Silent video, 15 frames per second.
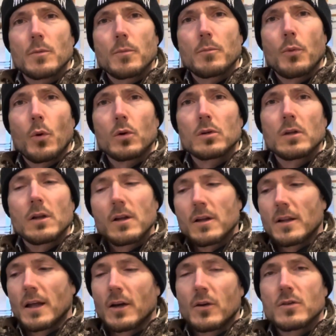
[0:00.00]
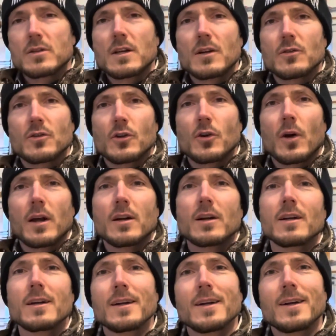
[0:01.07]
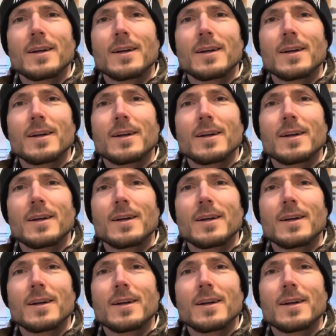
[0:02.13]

portal that goes down to the grinder,